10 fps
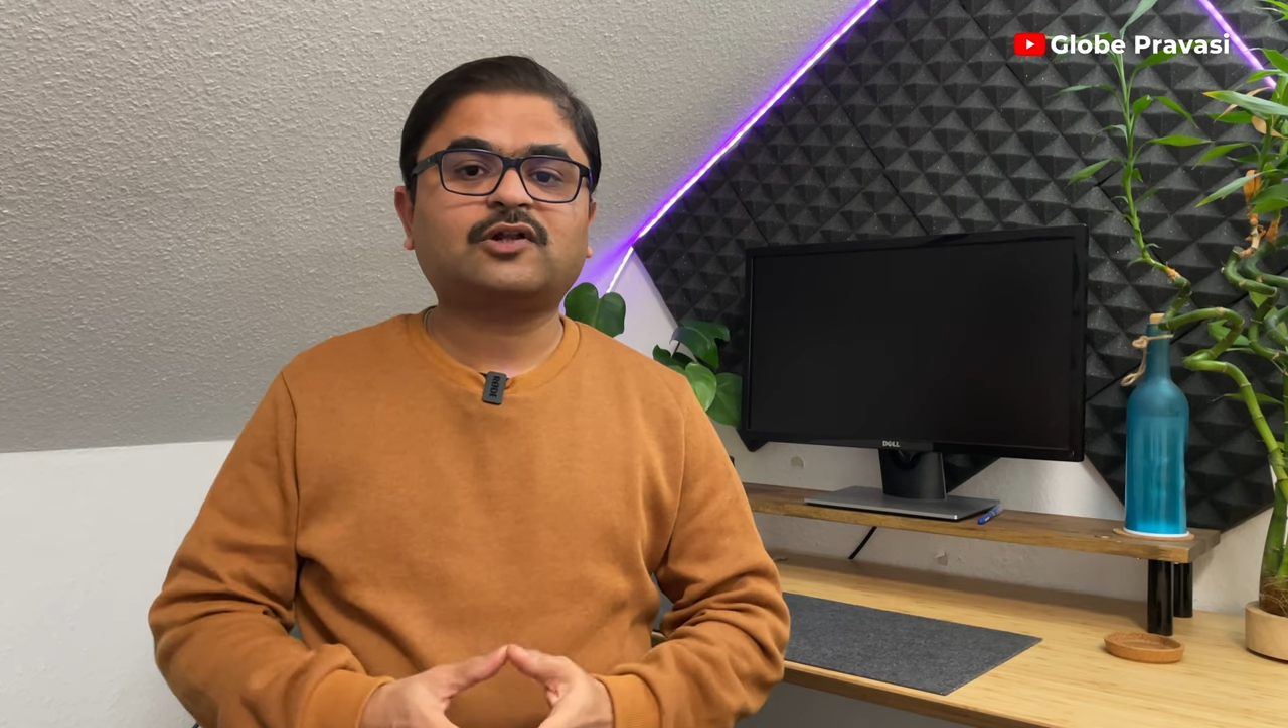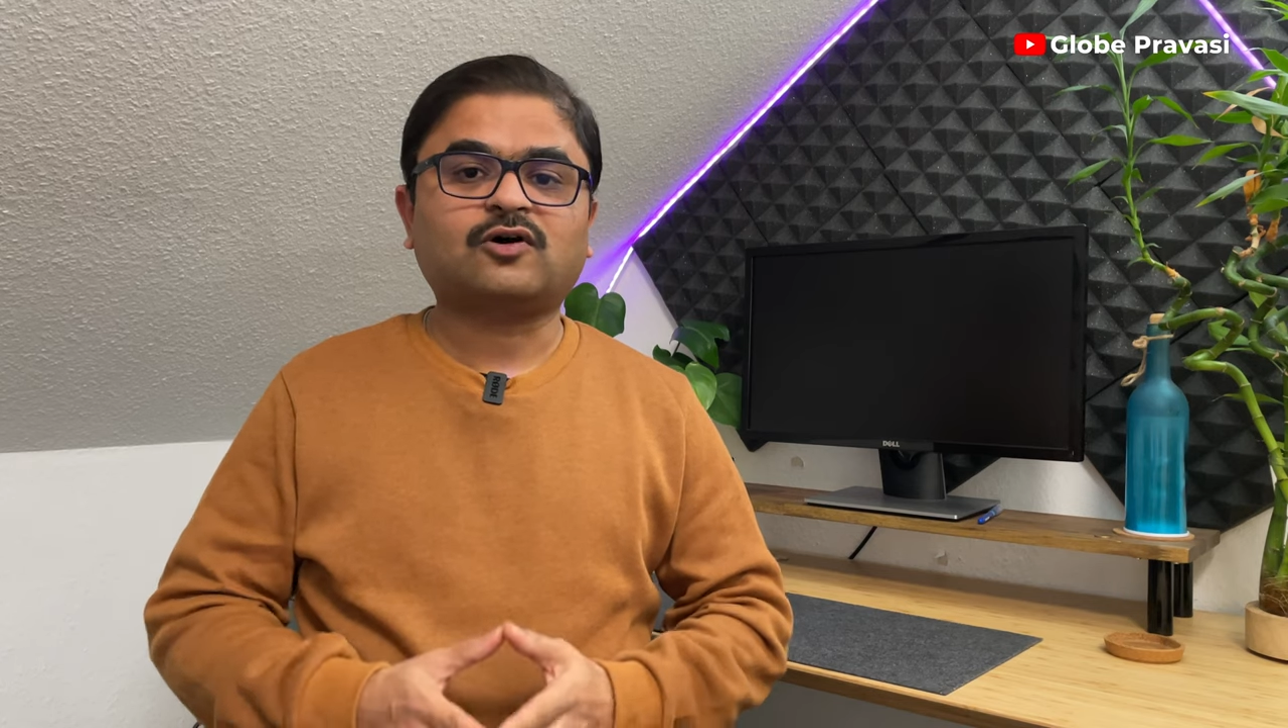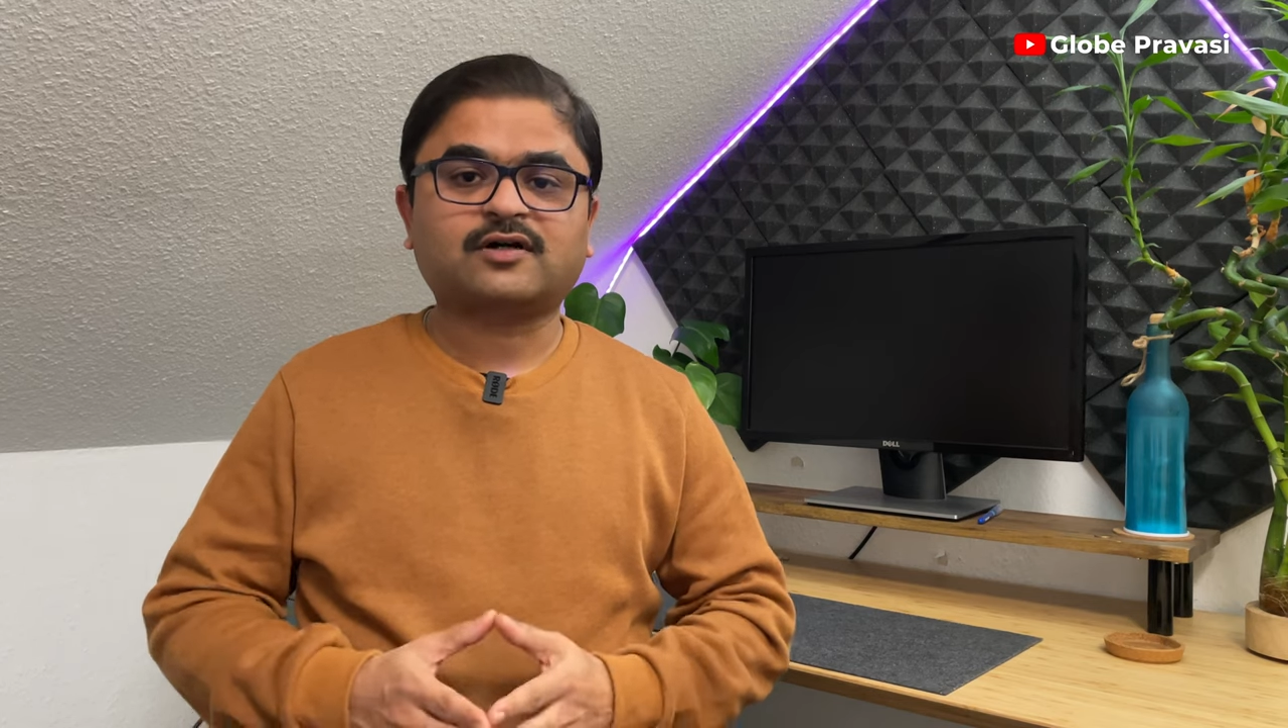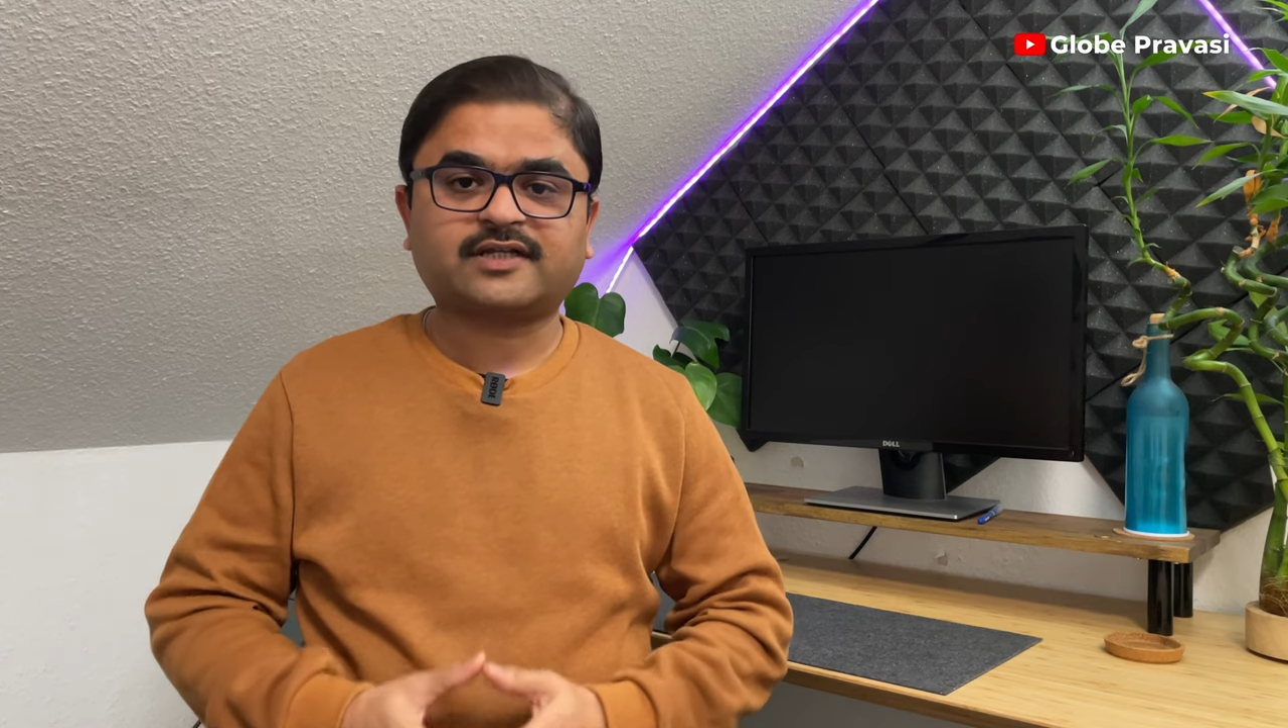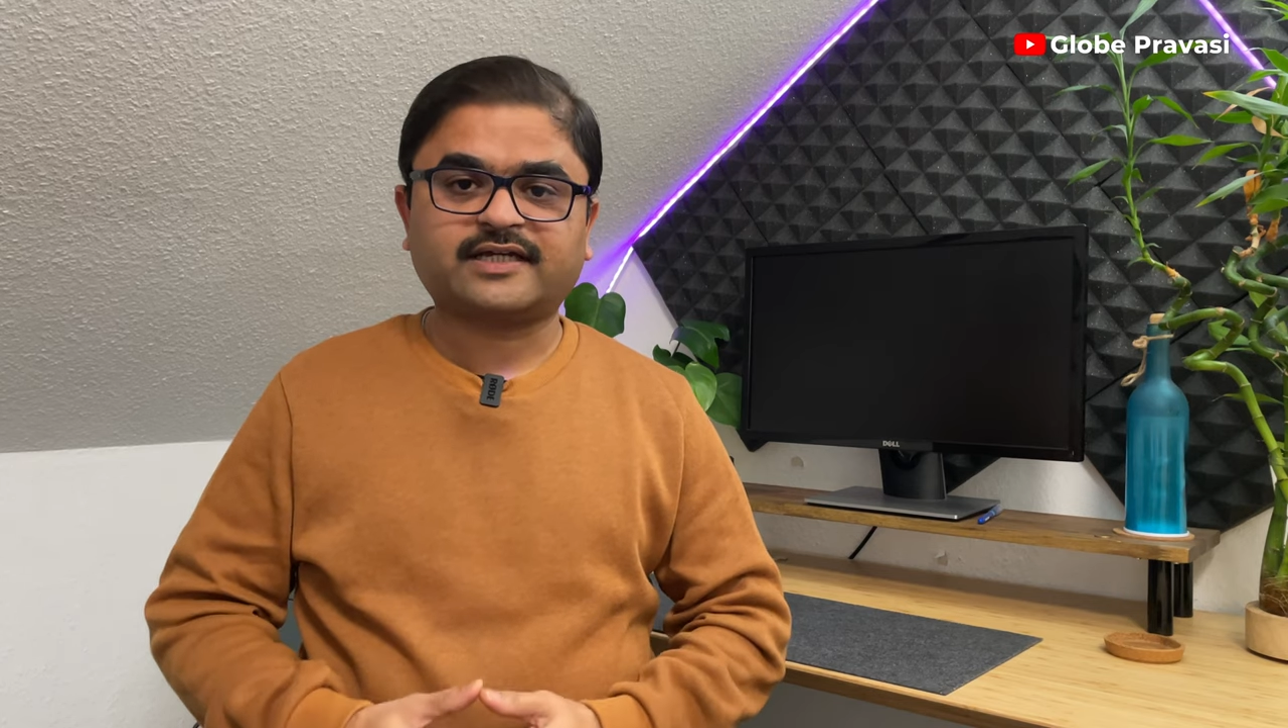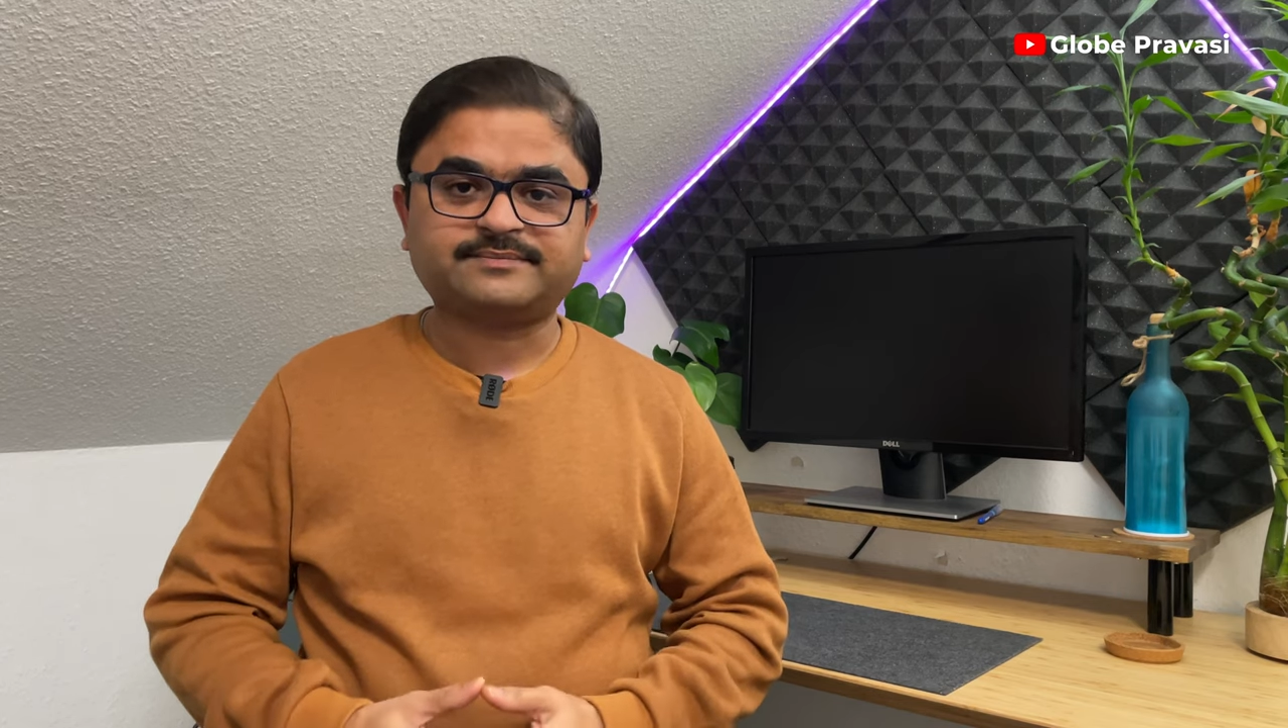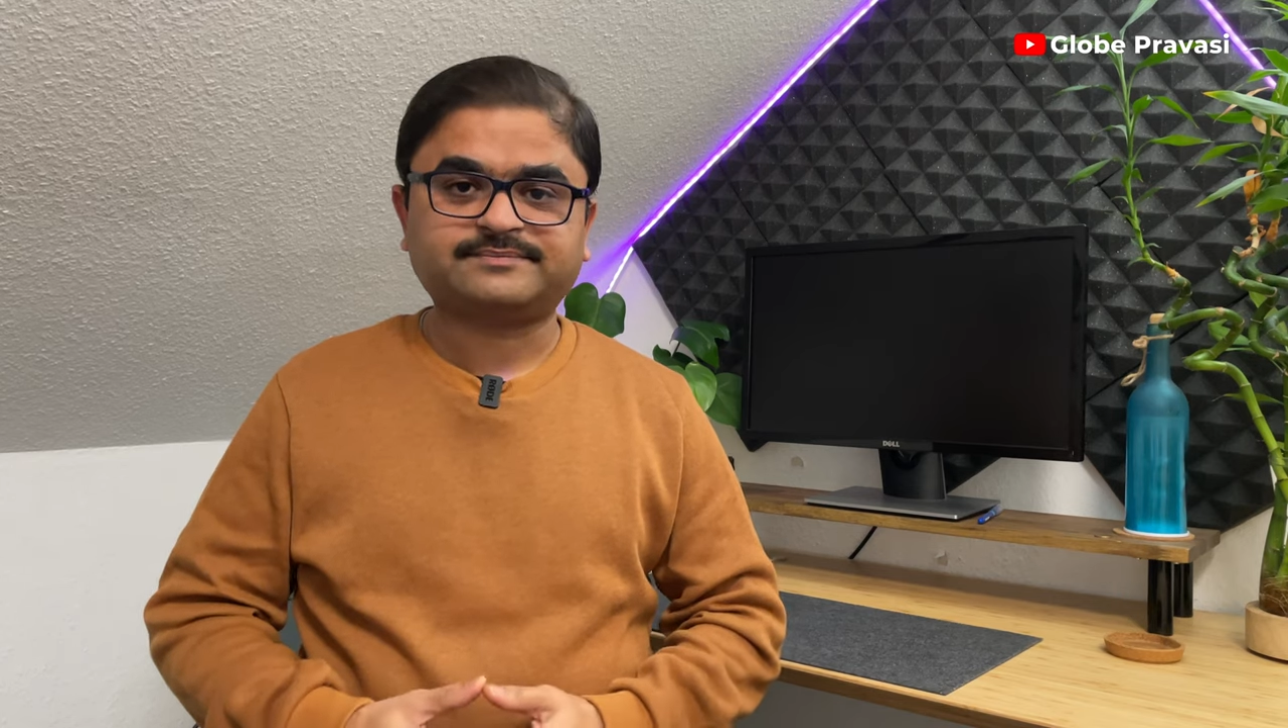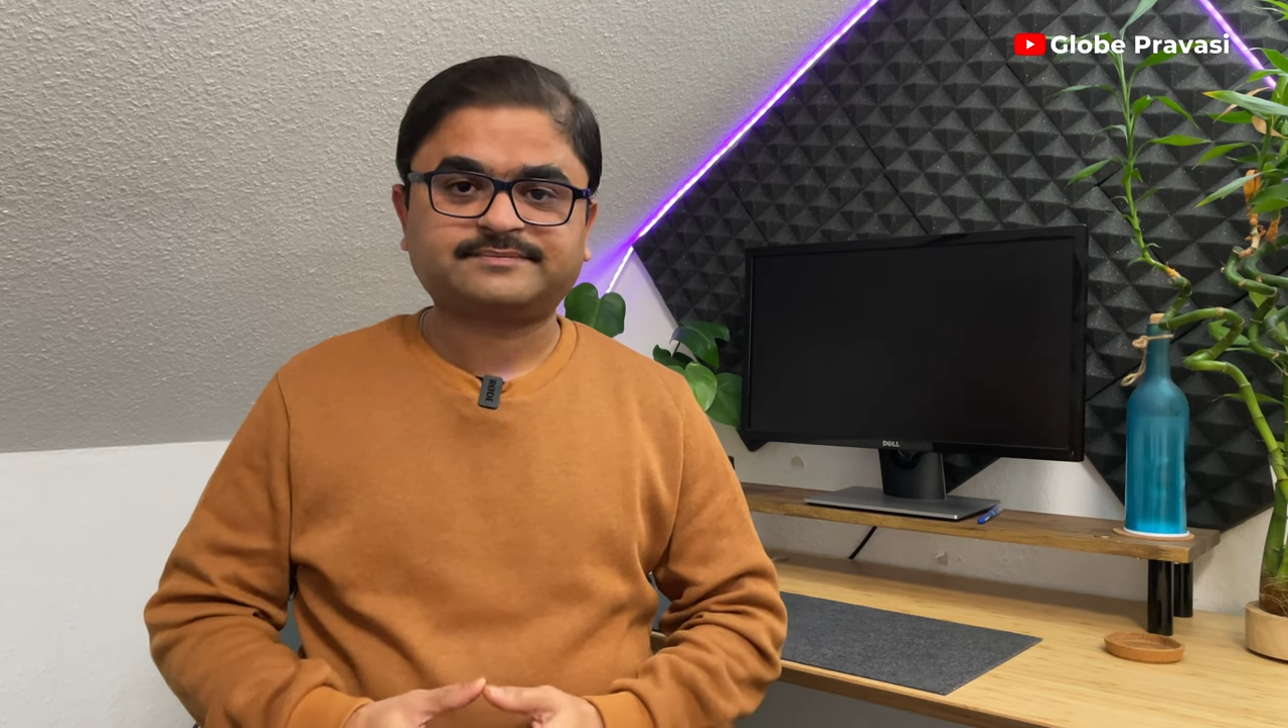long time.